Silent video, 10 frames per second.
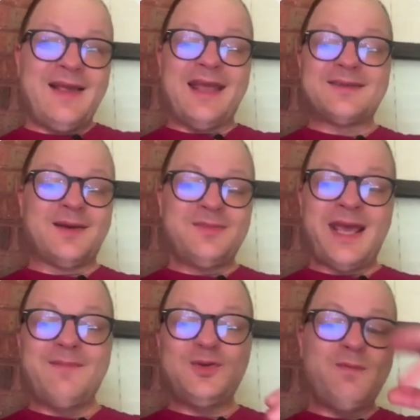And
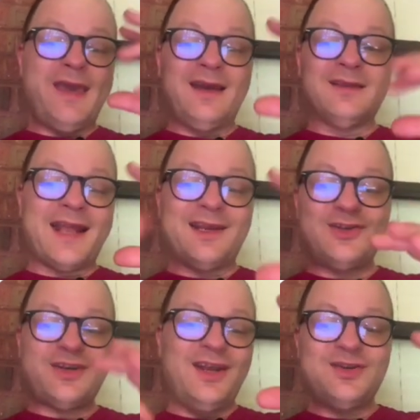sometimes you make a lot of
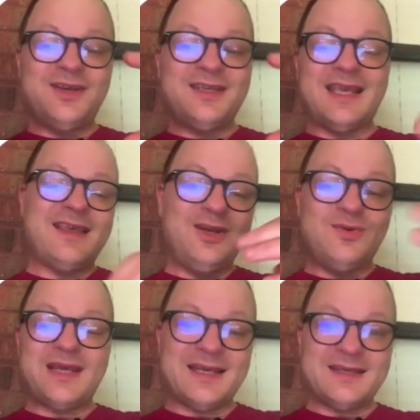changes and then you
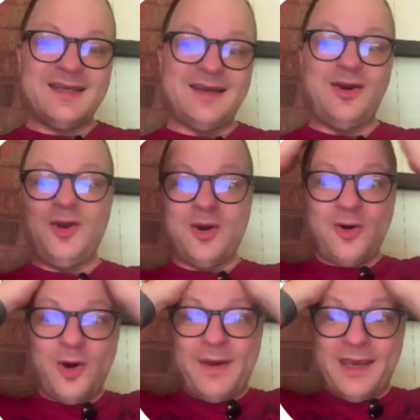test it and you go,
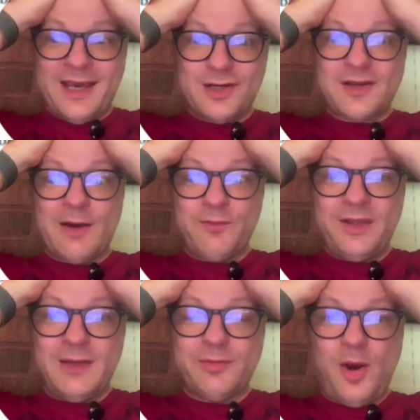oh my gosh, I
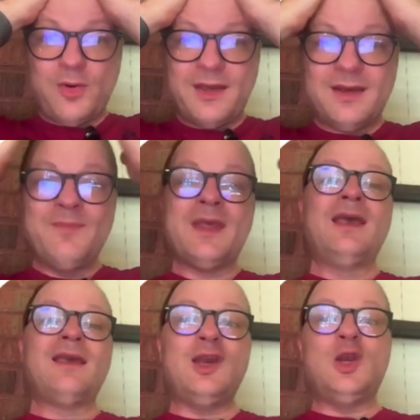really broke it.
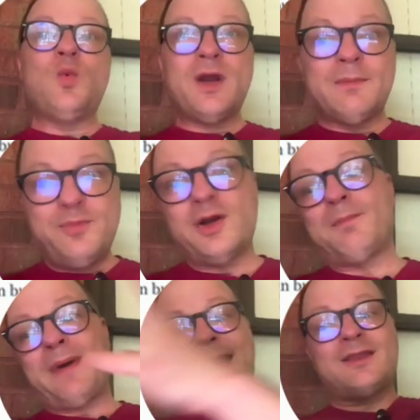And you want to put
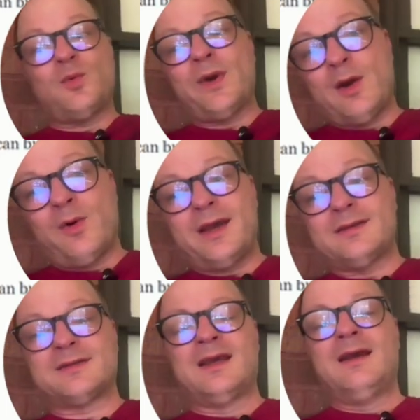it back the way it
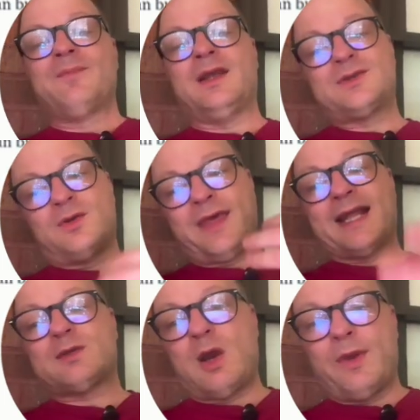was. And so
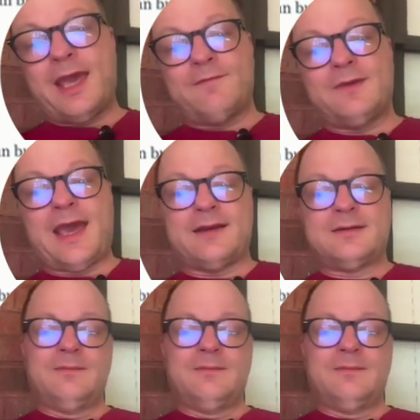that's why we have Get.